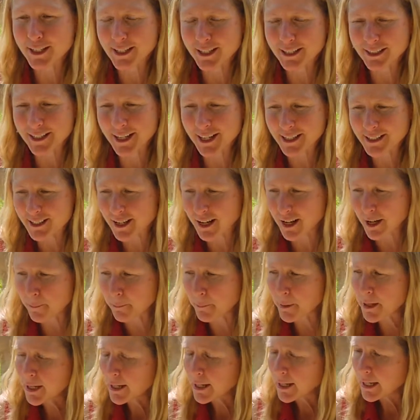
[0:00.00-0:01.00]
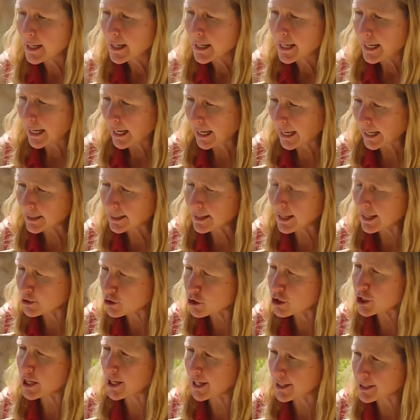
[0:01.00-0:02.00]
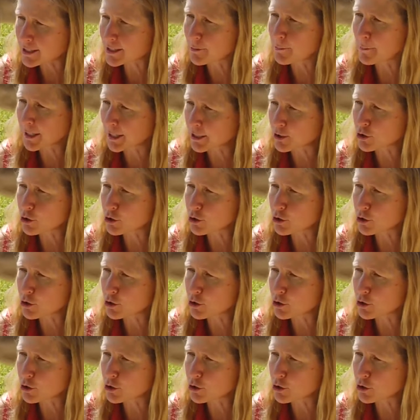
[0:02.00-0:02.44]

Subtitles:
it at that time. And then she has to make a